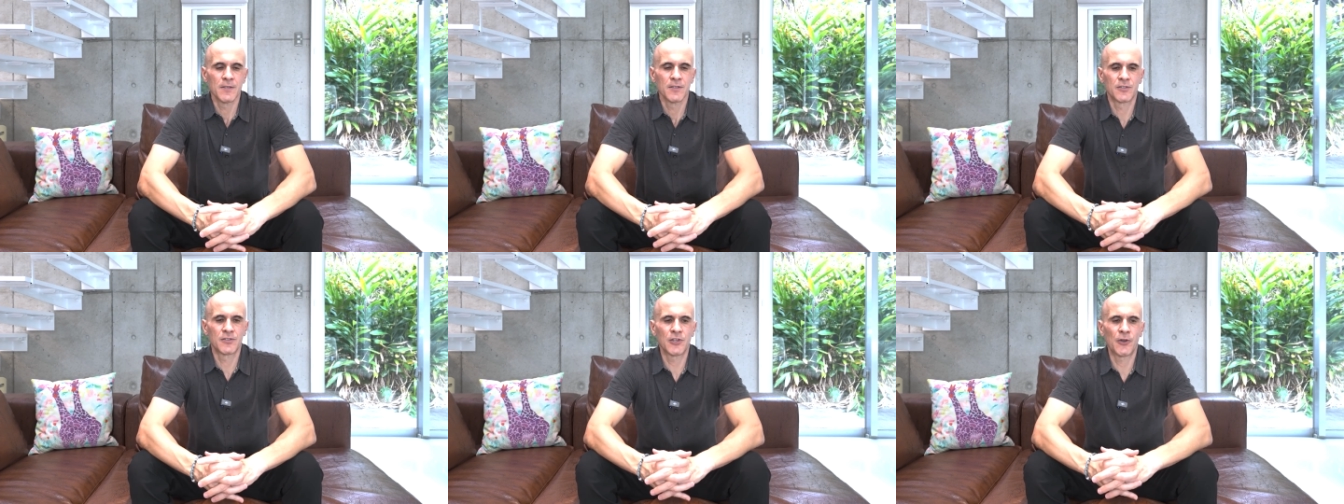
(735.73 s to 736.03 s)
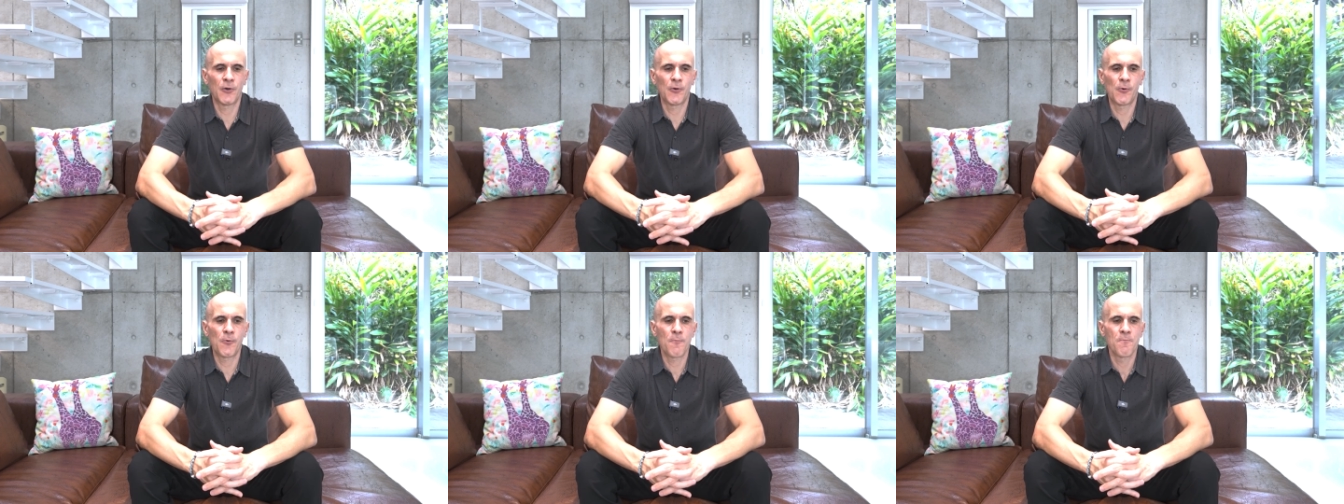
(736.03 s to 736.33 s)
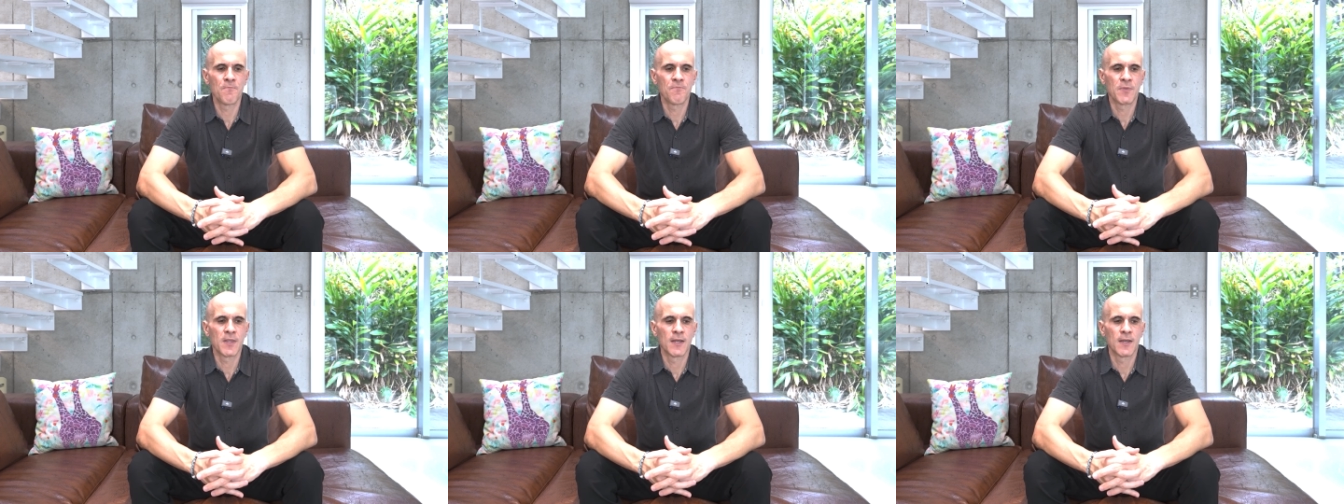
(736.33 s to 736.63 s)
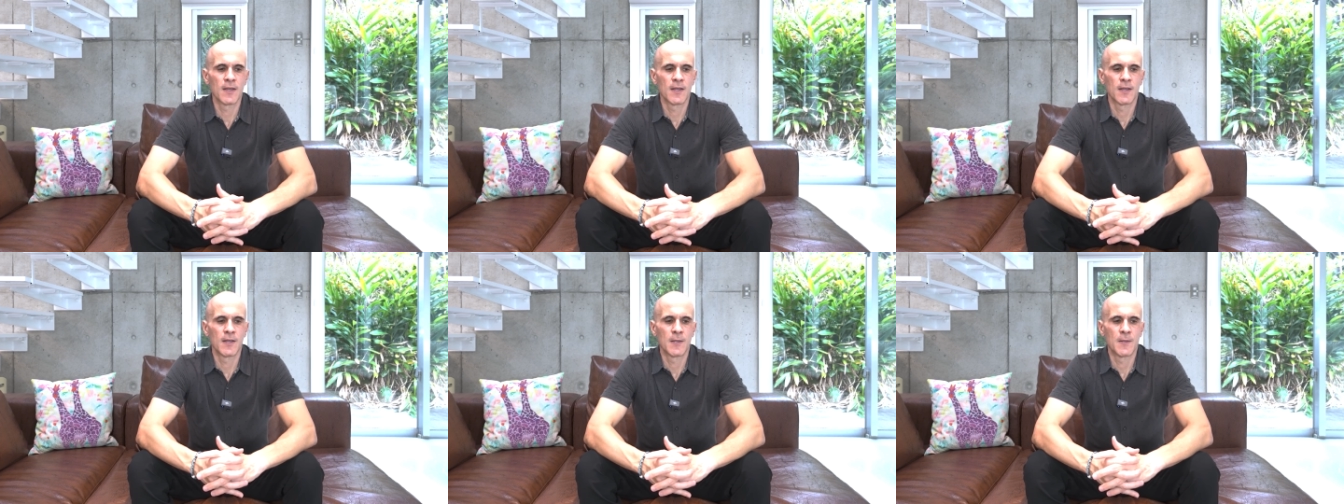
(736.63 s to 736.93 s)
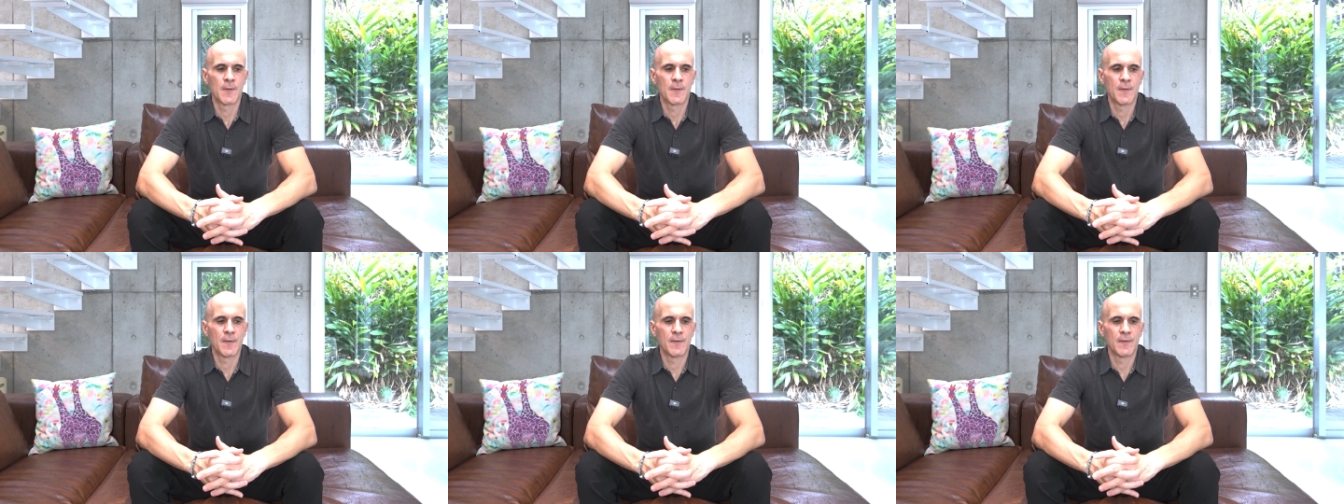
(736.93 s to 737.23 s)
So
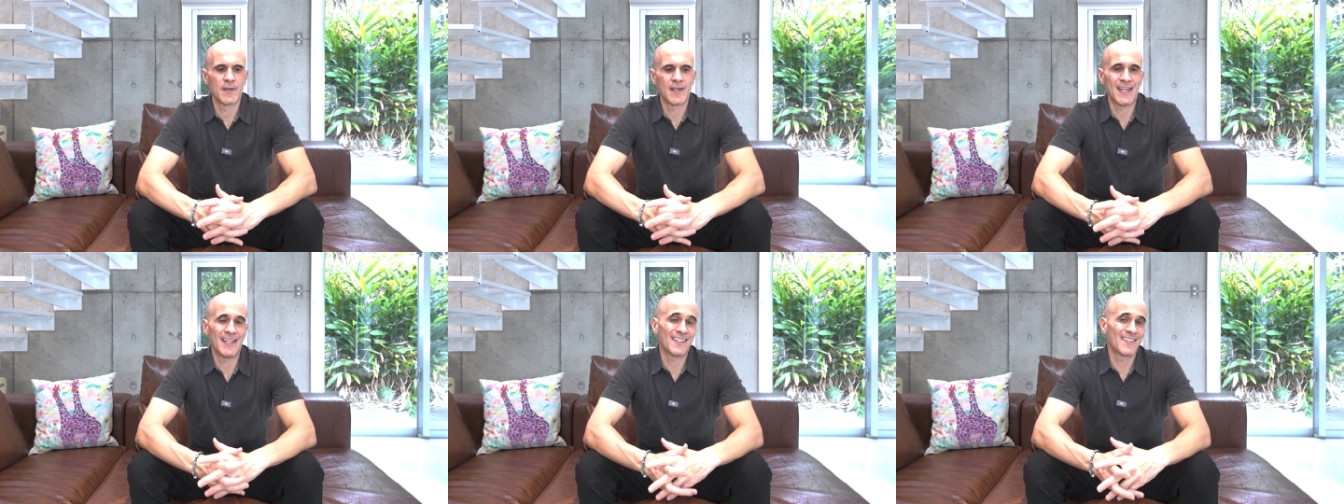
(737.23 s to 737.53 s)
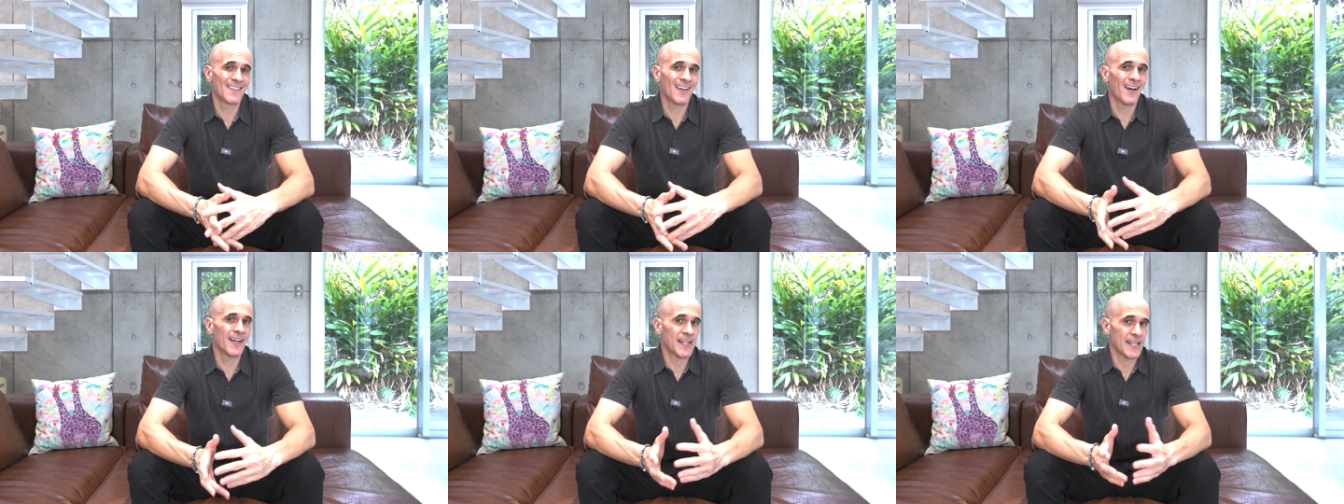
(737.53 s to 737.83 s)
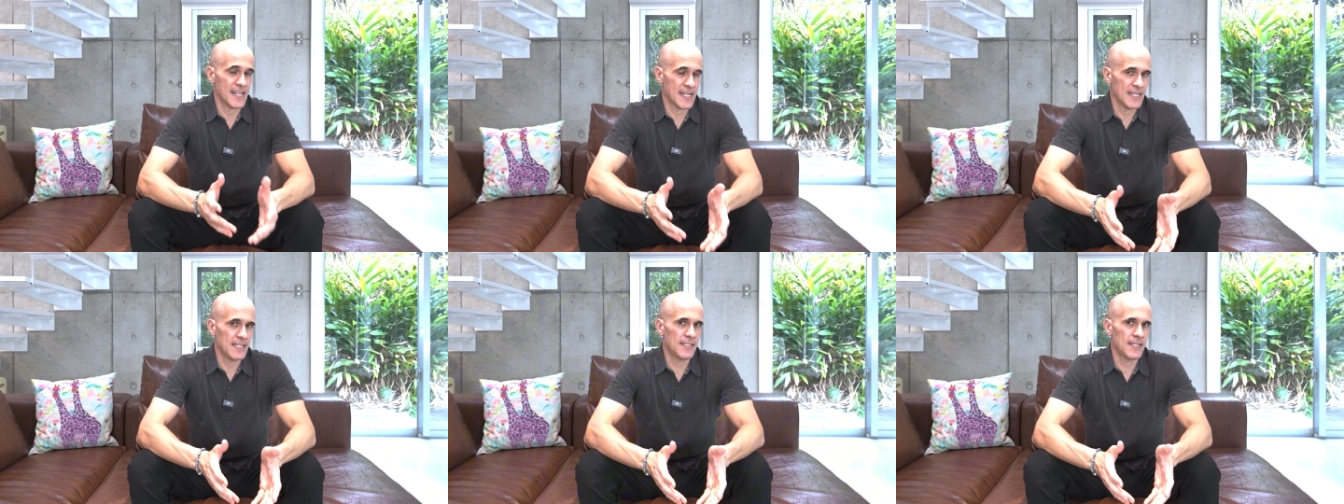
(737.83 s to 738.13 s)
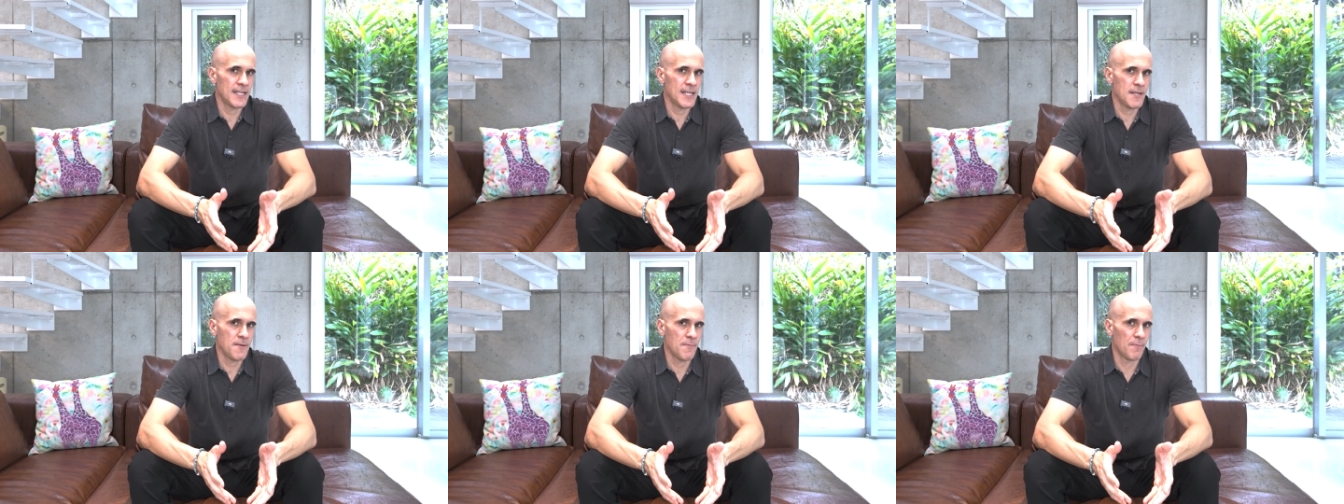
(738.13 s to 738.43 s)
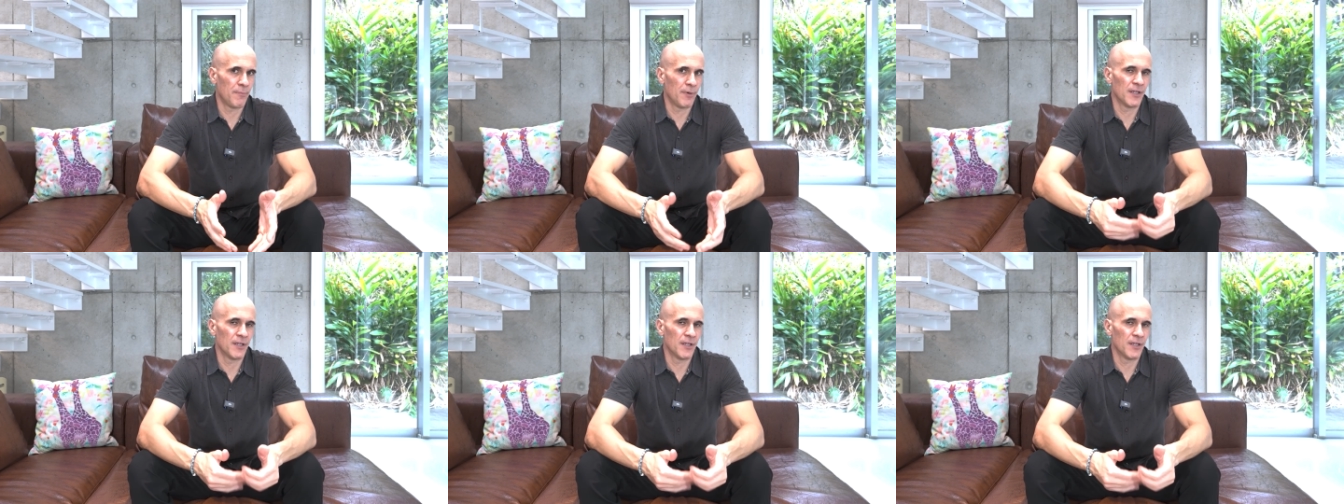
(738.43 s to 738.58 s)
it's not easy,